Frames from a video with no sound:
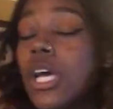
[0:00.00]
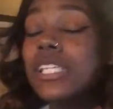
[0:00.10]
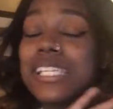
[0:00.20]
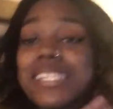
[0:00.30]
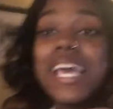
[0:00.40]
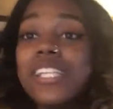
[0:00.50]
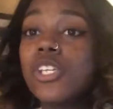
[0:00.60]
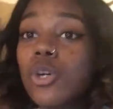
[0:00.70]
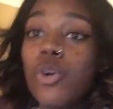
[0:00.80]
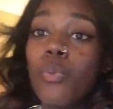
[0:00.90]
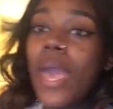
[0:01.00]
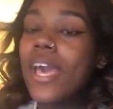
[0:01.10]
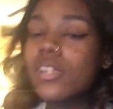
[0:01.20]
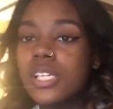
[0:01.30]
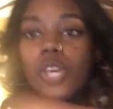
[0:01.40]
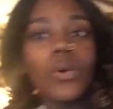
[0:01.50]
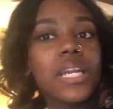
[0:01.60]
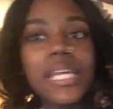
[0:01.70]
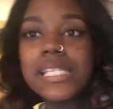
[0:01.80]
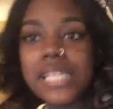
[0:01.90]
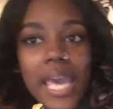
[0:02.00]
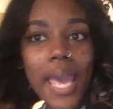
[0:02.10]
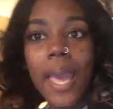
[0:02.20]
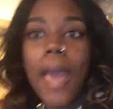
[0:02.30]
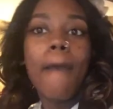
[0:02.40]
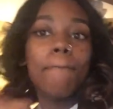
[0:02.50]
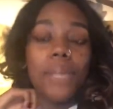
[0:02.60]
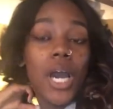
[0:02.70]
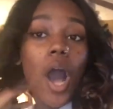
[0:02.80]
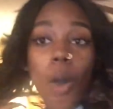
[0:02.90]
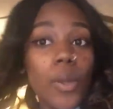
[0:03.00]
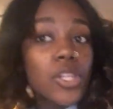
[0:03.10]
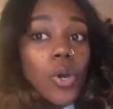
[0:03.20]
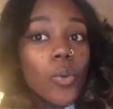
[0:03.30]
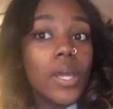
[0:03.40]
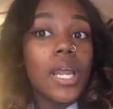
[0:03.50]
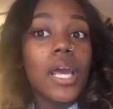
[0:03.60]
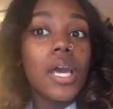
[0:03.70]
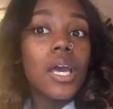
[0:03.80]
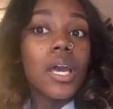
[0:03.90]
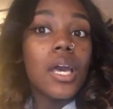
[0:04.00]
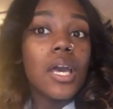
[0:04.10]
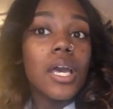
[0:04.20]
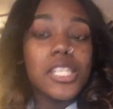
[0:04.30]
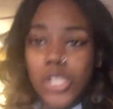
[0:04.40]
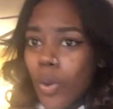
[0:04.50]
just stay tuned. We ain't going to tell you what it is yet. But all we doing is